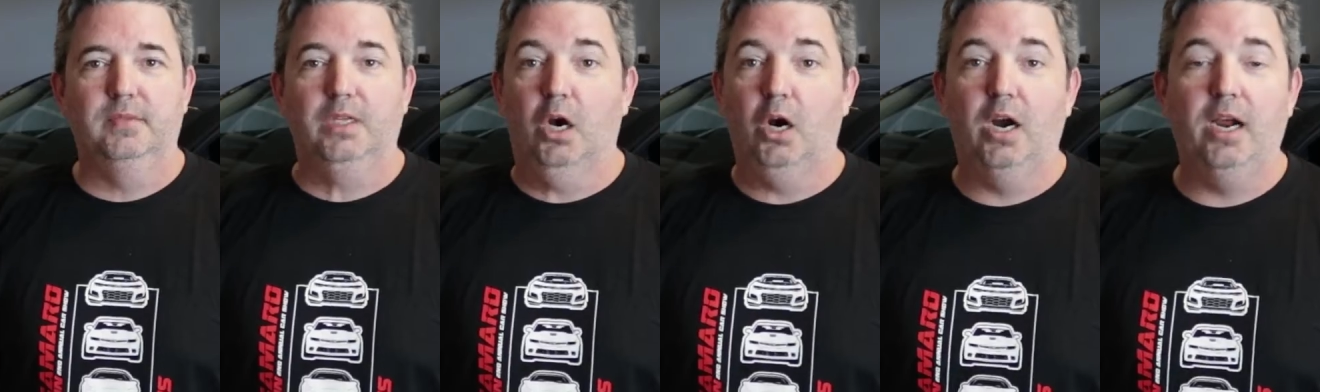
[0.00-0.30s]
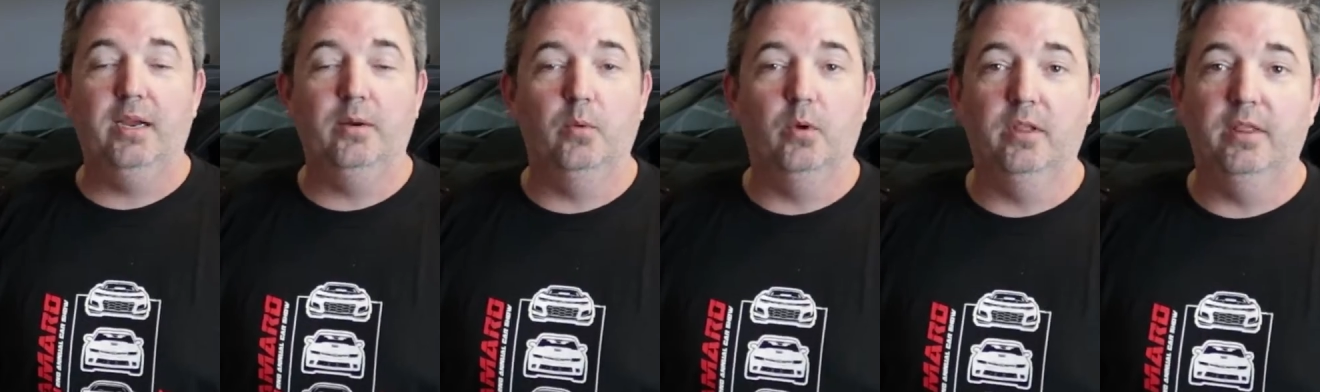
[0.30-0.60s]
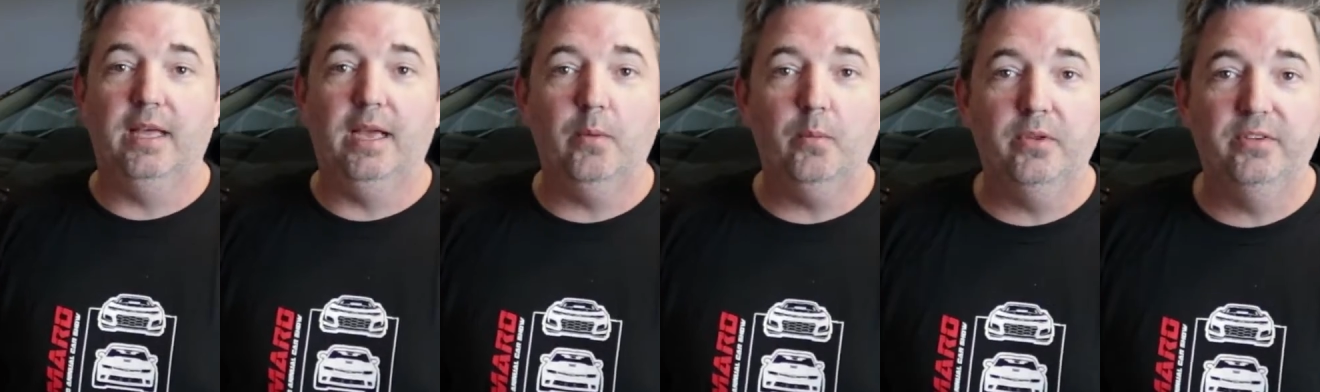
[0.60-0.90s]
All right, well
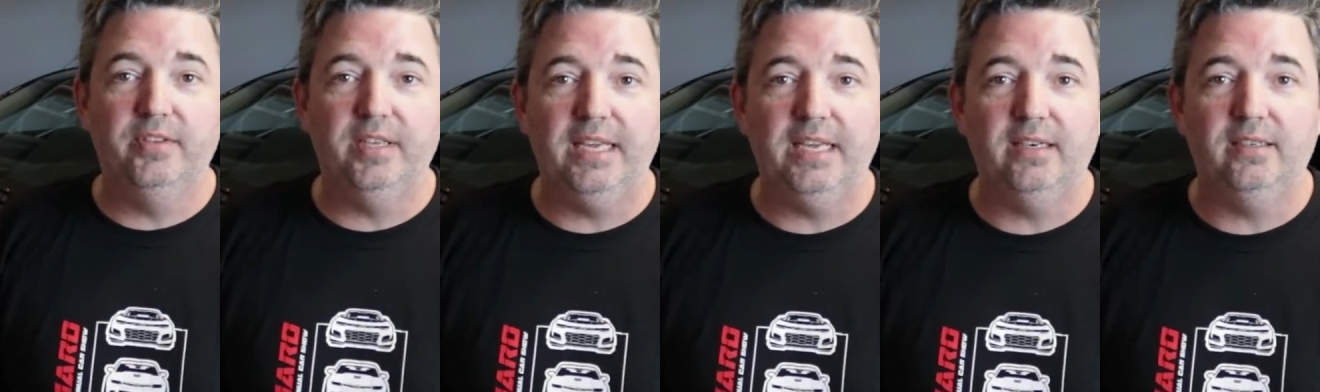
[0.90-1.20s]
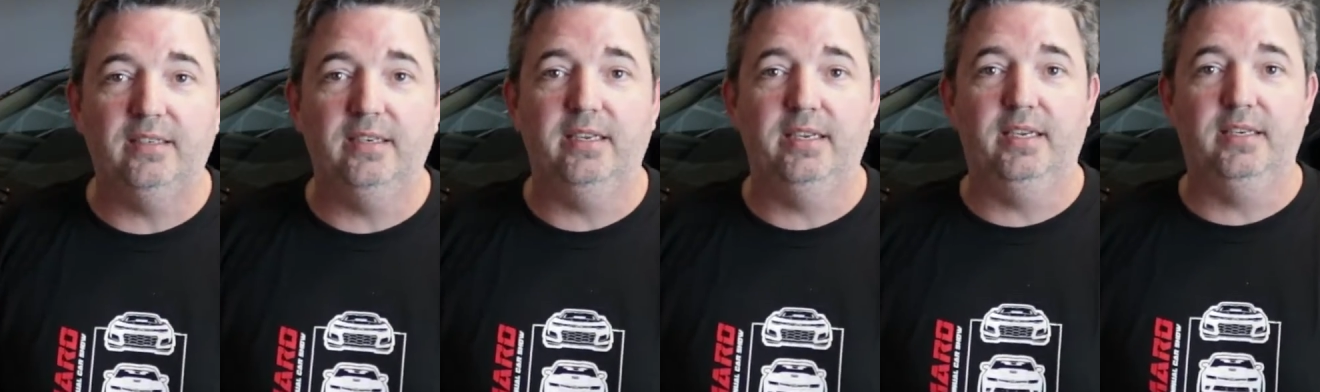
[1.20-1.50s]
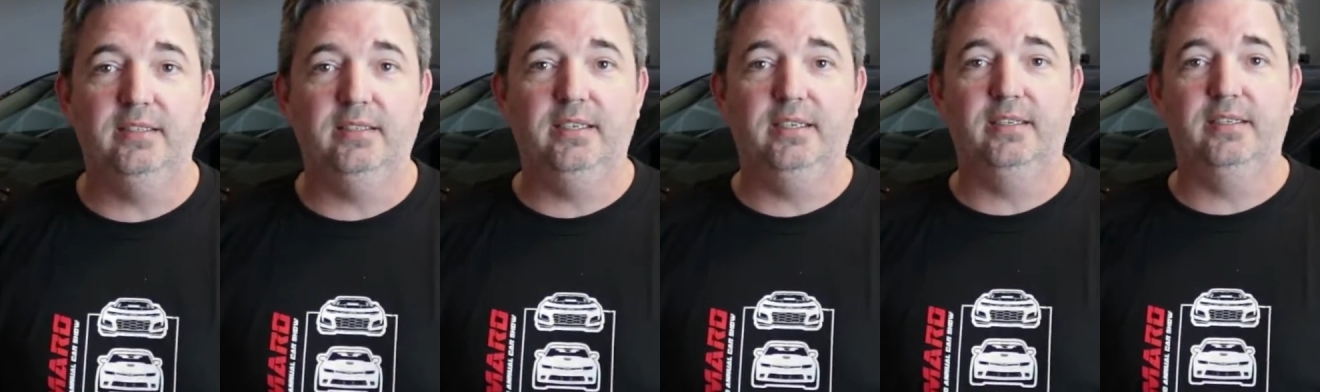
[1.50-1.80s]
that was it.
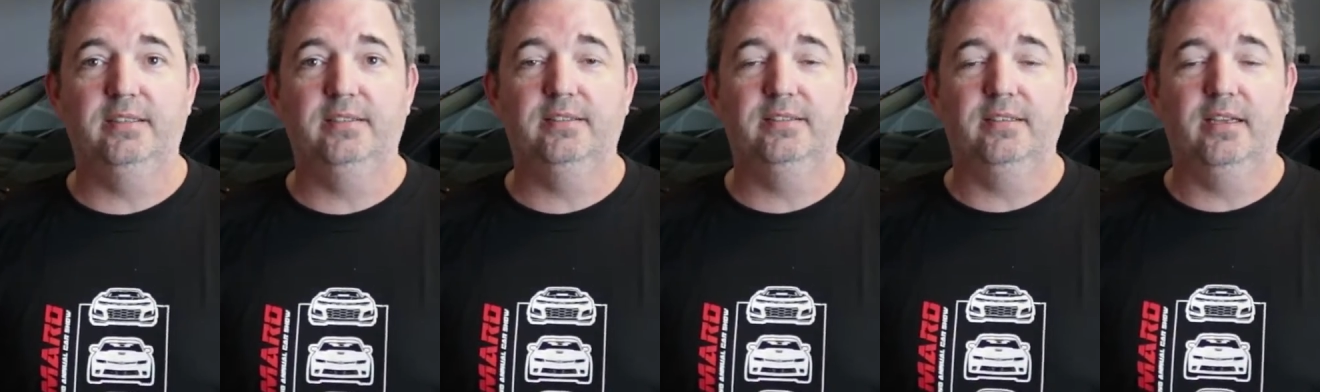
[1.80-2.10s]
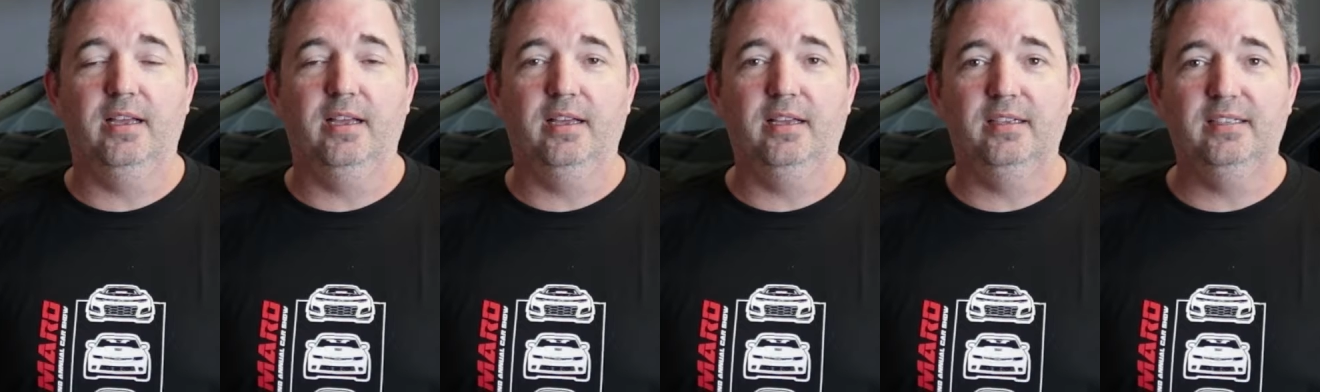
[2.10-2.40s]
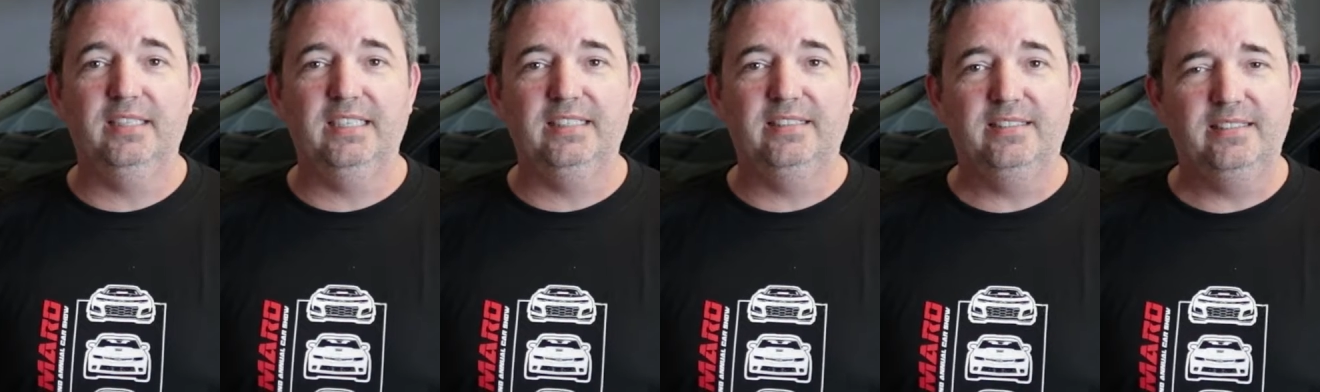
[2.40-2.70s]
It is, uh,
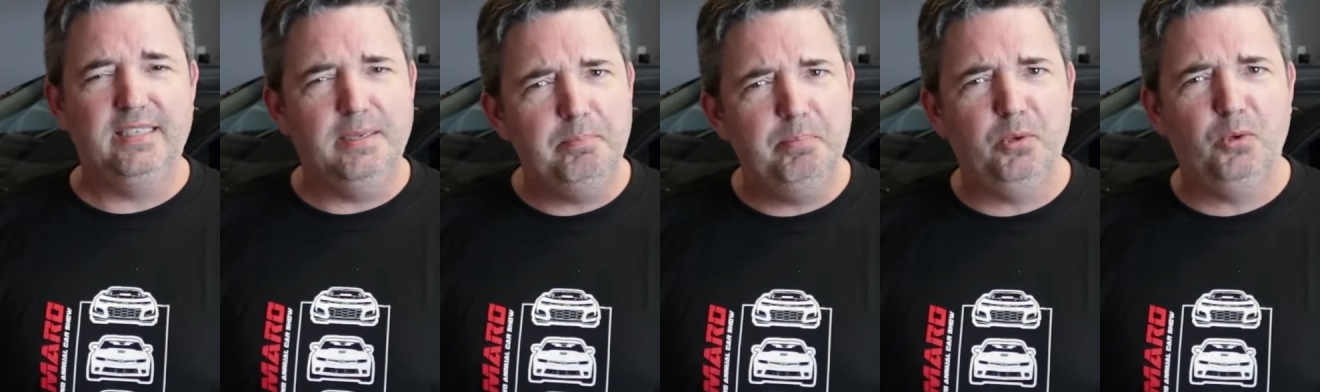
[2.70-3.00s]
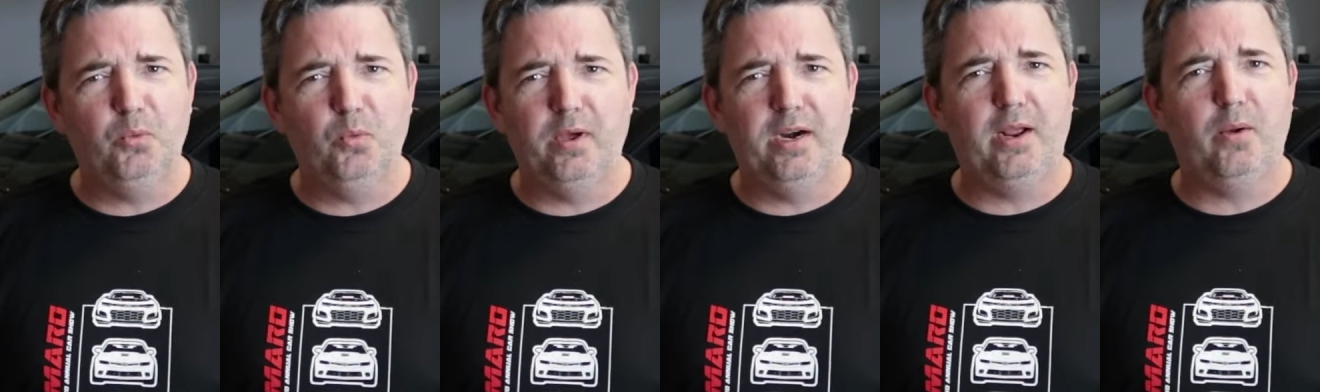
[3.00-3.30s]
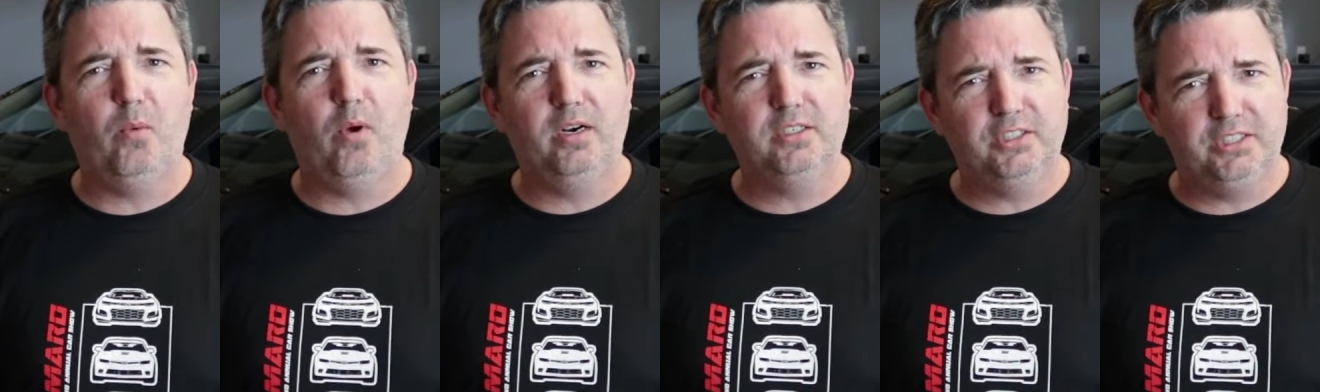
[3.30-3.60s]
it's simple when I
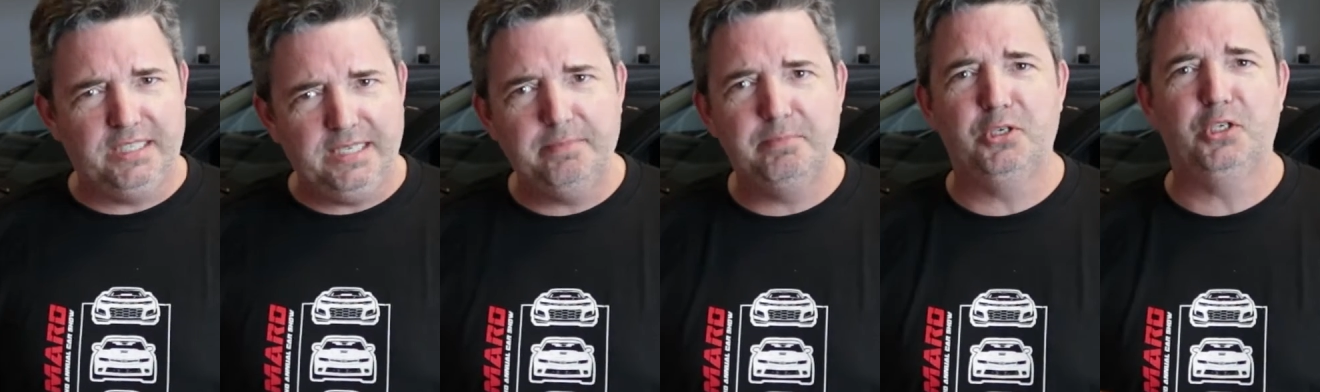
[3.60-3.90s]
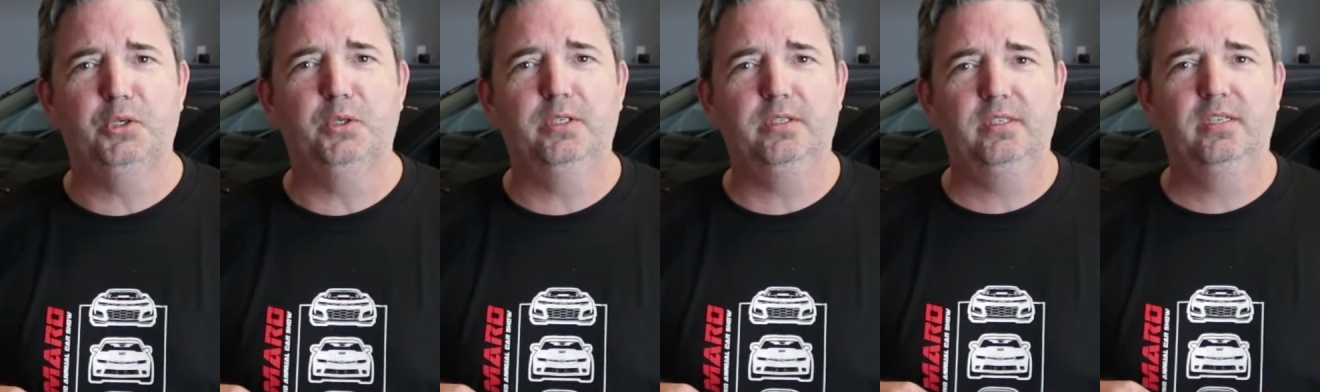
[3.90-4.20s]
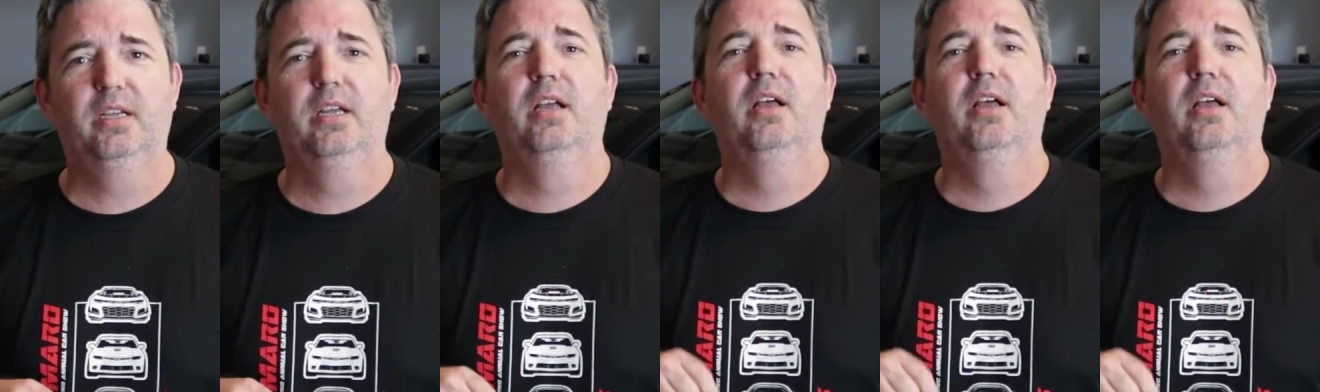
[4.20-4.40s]
watched him do it.